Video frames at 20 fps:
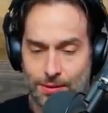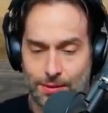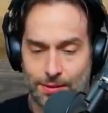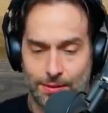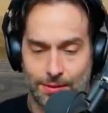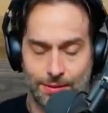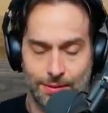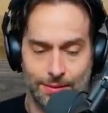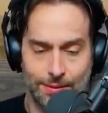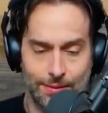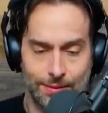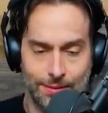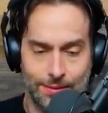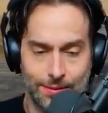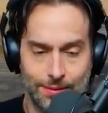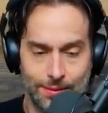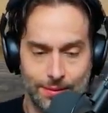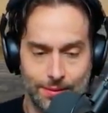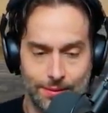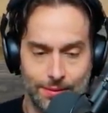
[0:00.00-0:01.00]

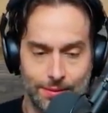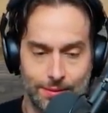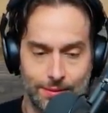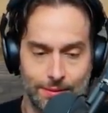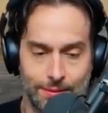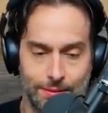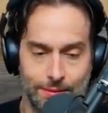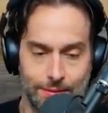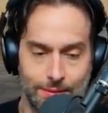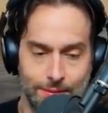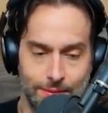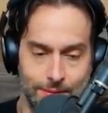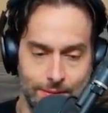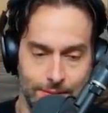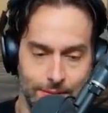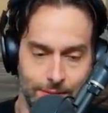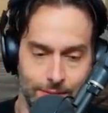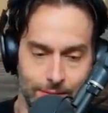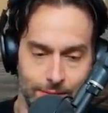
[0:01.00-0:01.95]
No one is speaking in this clip.